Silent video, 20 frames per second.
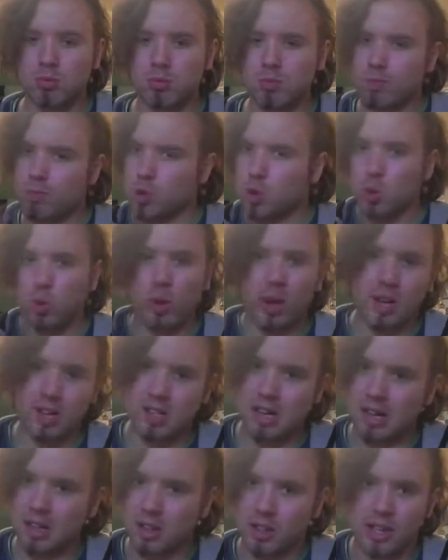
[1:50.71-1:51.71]
sweet as
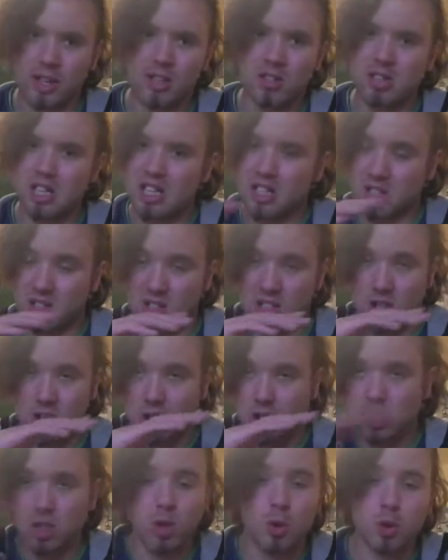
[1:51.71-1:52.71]
hell.
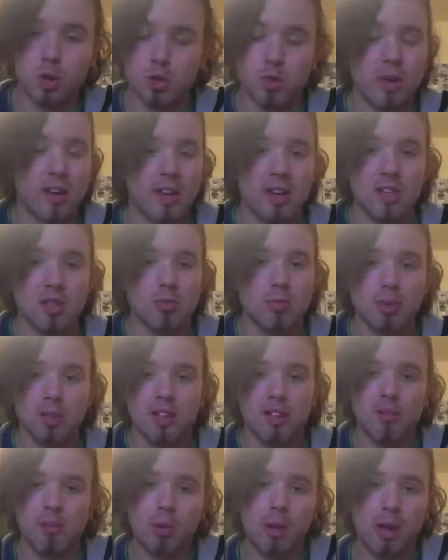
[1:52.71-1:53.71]
It's so sweet, it's
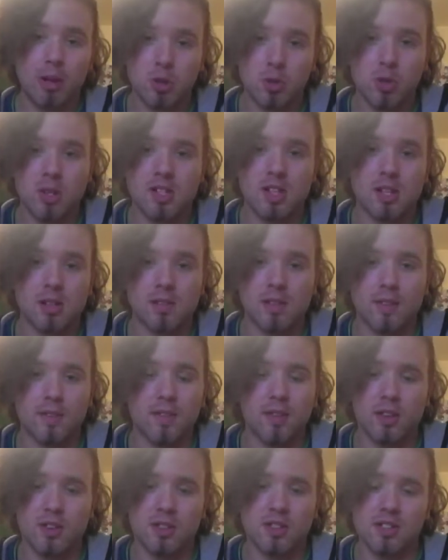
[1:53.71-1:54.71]
unbelievable how sweet it is for the
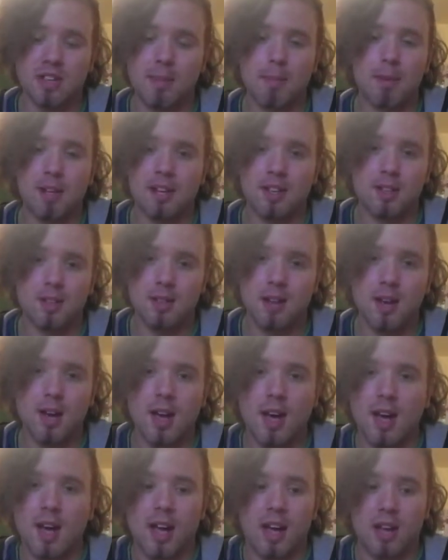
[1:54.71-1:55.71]
first 10 minutes.
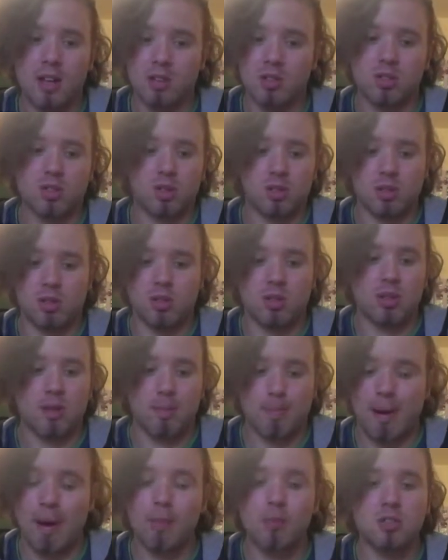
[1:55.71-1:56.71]
It
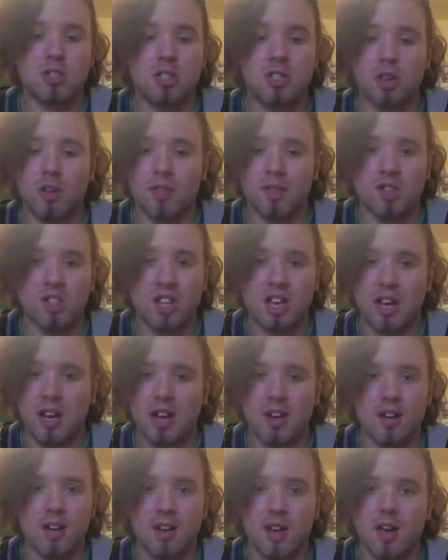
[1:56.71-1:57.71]
just bounces off your
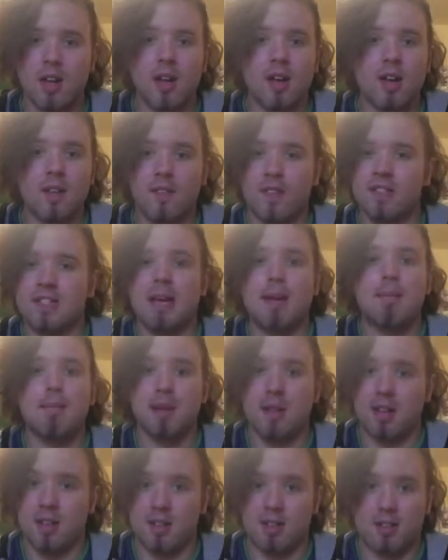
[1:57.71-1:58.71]
skin for 10
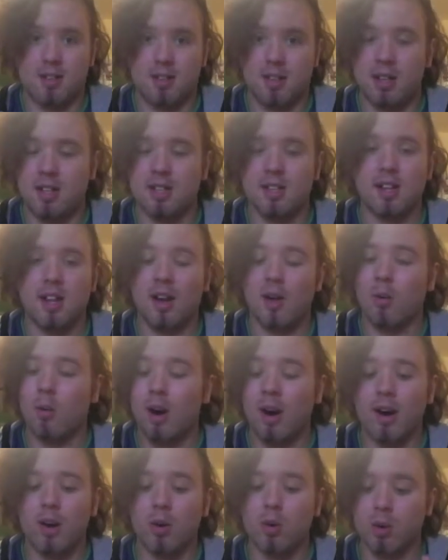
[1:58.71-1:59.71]
minutes and it's like,
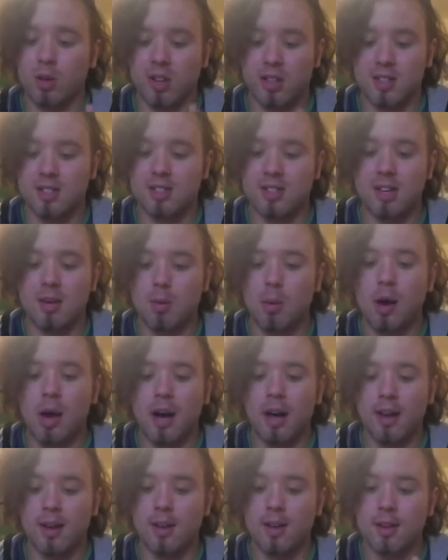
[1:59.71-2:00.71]
wow, I can see
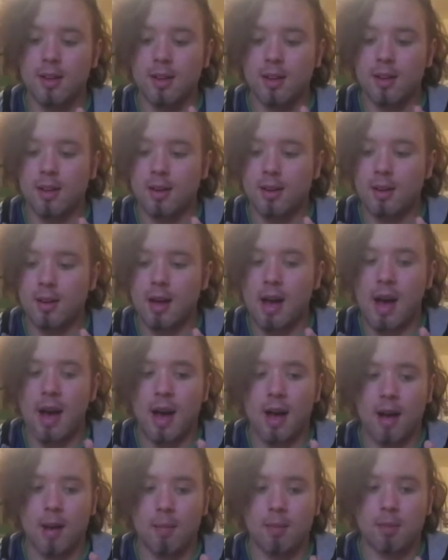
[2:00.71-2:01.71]
why
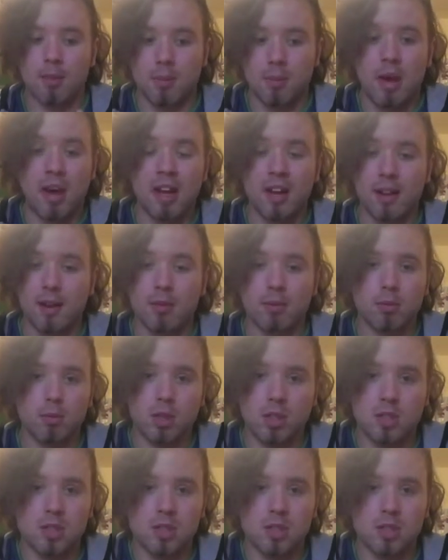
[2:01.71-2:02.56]
they made it, because